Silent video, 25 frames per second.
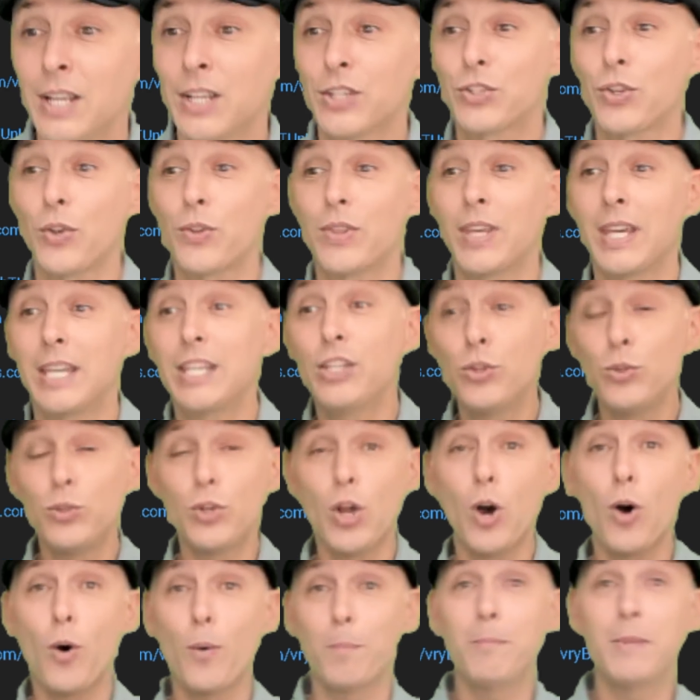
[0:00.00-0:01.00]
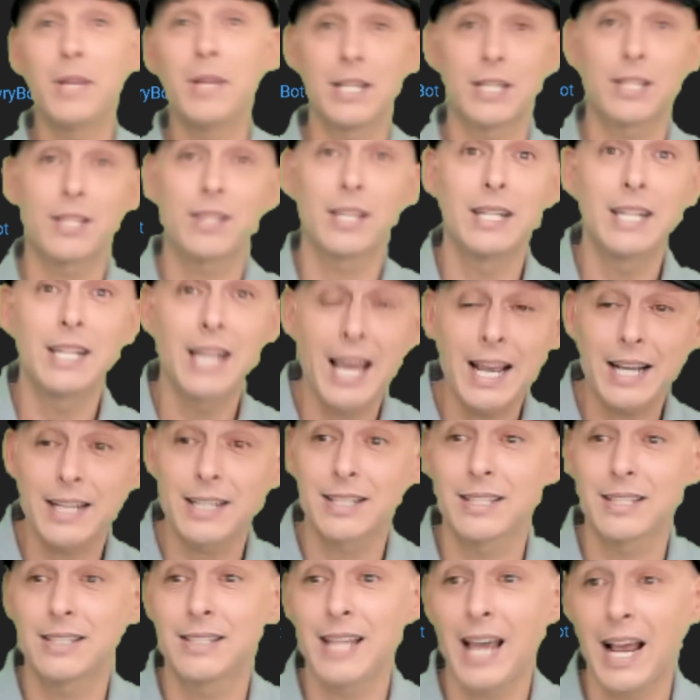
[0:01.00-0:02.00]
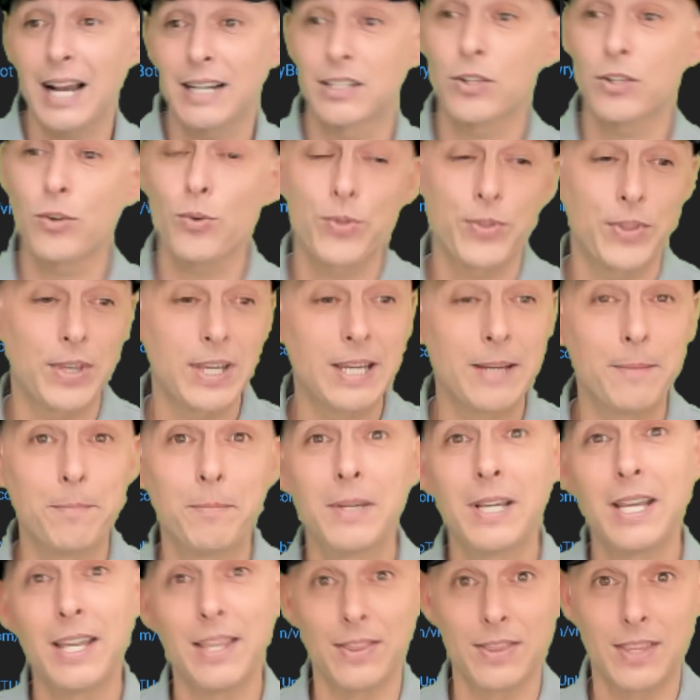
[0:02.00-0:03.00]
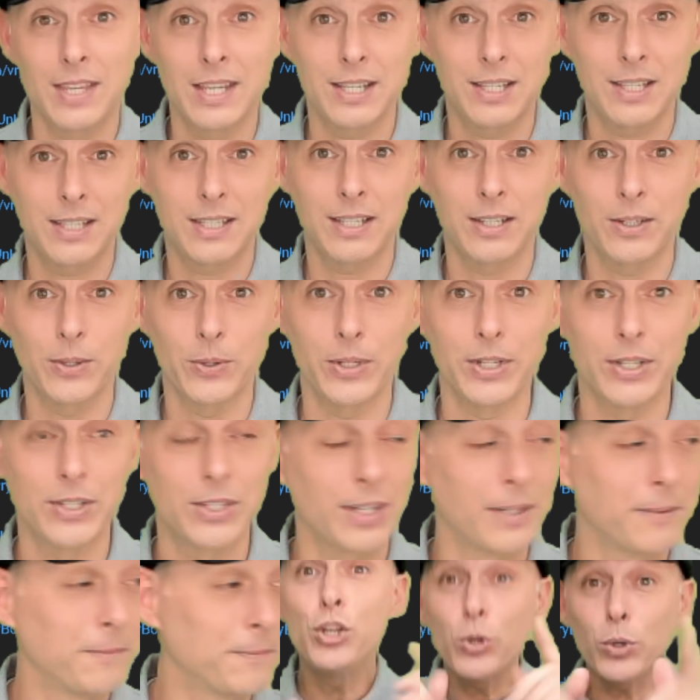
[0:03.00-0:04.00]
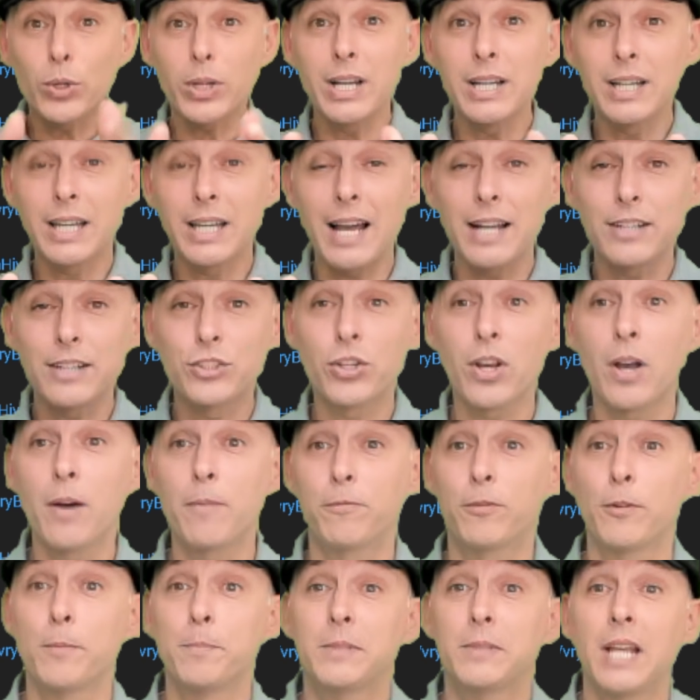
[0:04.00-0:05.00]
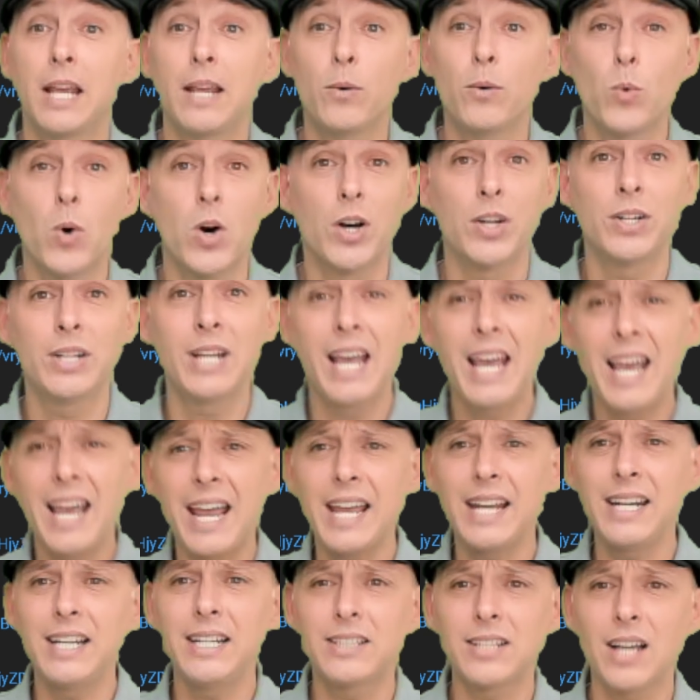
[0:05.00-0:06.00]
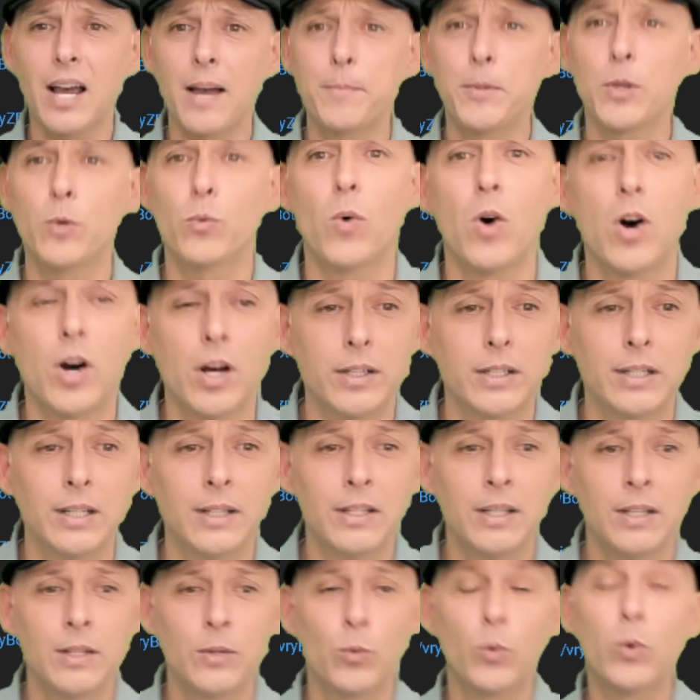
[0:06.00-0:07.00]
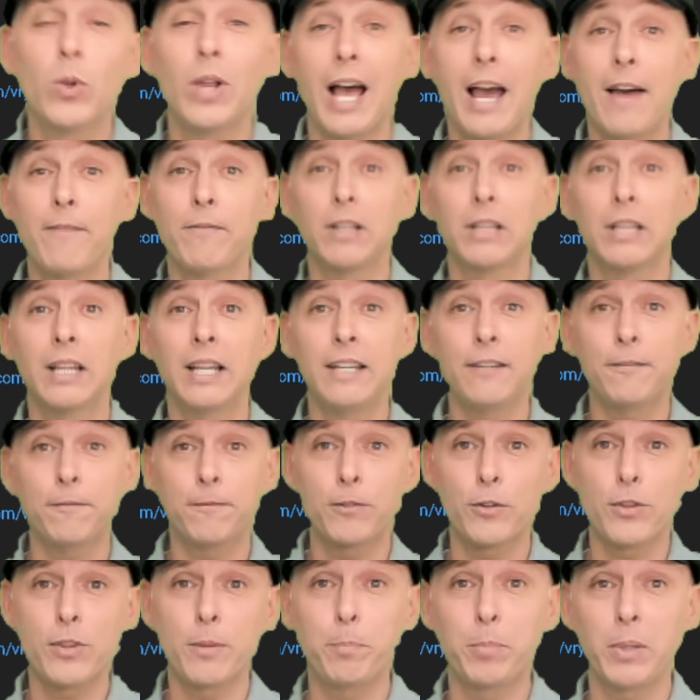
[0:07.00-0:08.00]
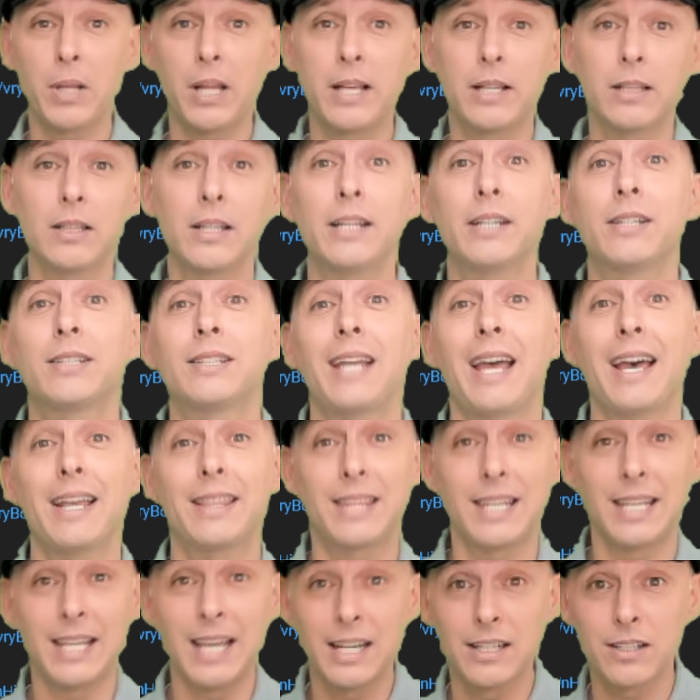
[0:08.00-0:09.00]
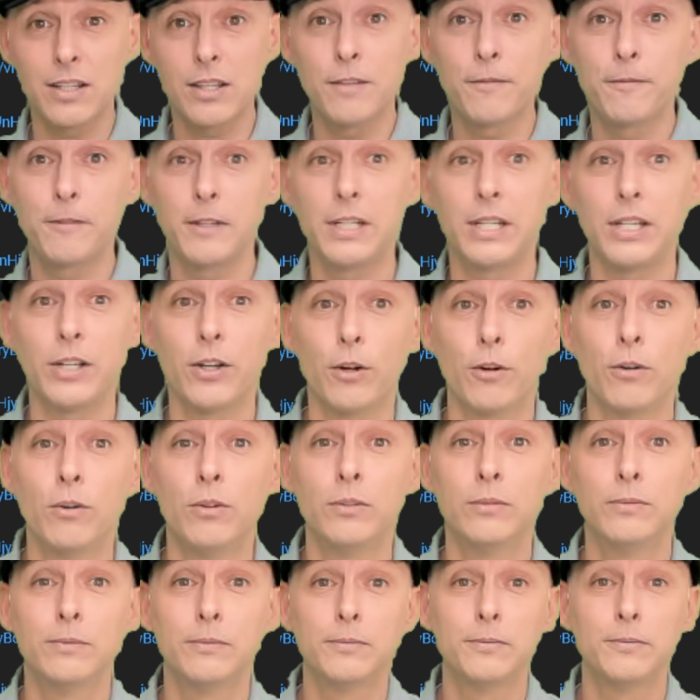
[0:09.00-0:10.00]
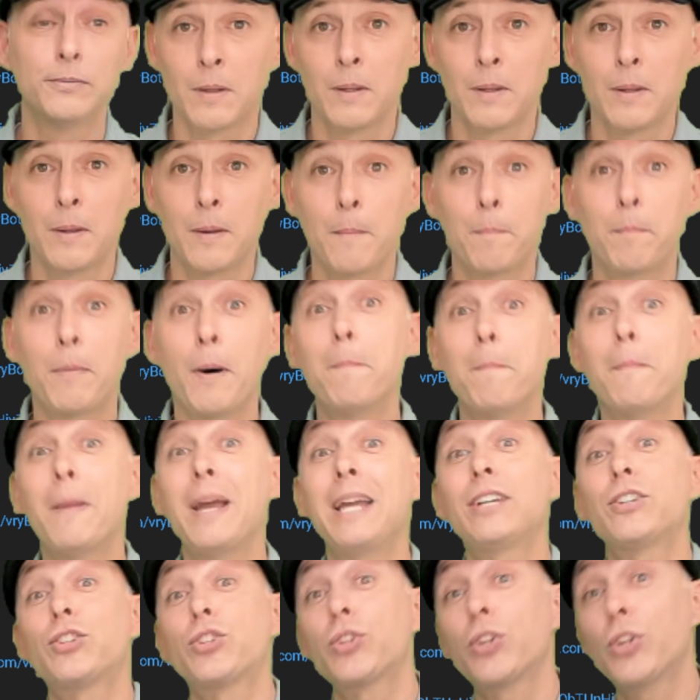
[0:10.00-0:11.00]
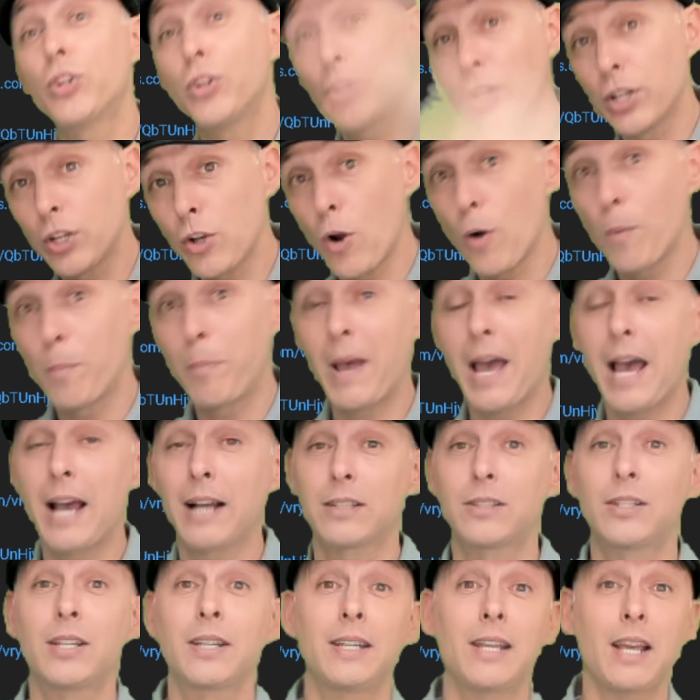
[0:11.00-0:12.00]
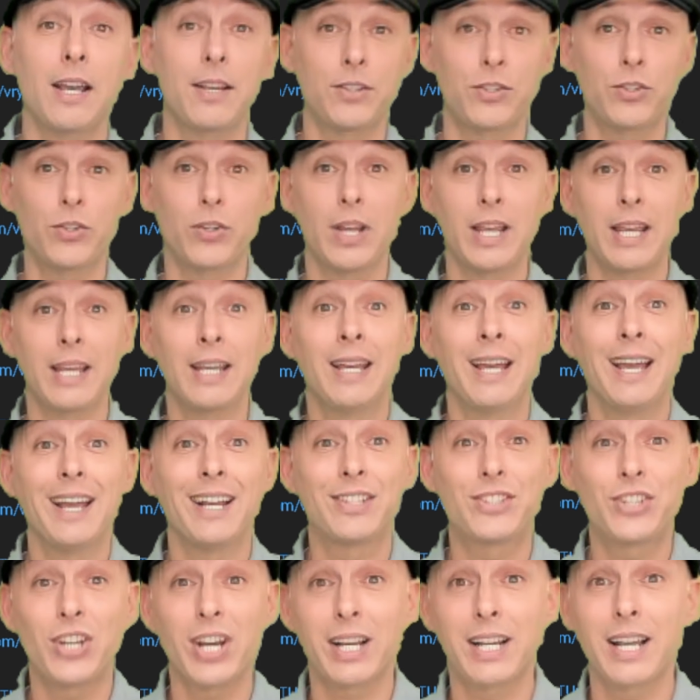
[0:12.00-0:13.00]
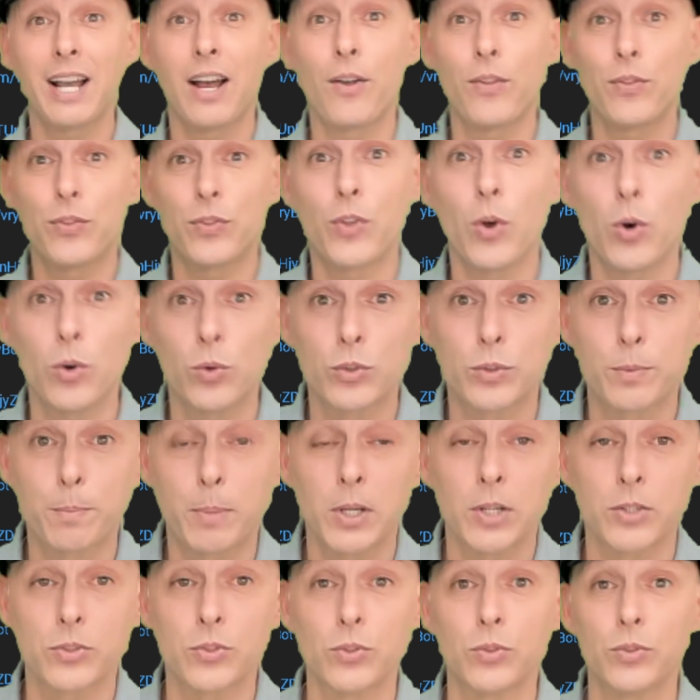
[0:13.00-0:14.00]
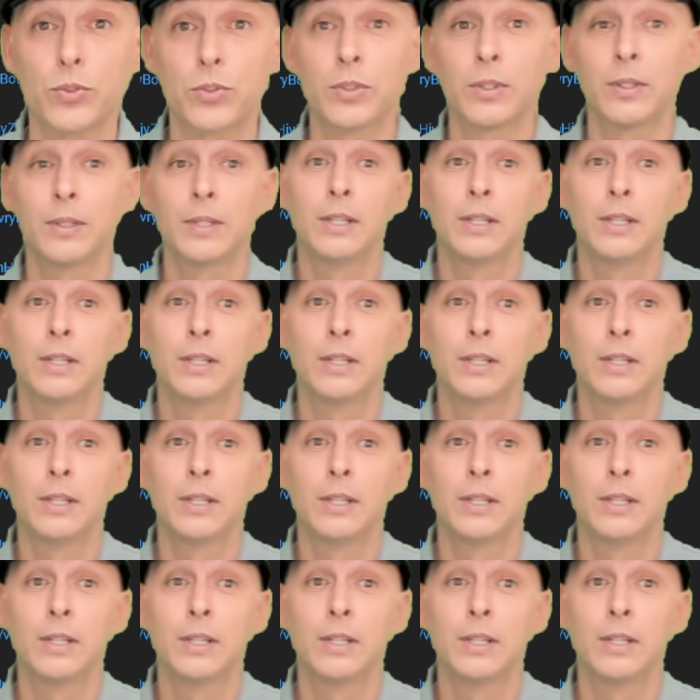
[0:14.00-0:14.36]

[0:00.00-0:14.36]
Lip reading: so that you don't miss the next tactical theme in this series. You can catch up from day one anytime you want. We'll have a link for the playlist at the end of the video, but make sure to go back to yesterday and check out those puzzles.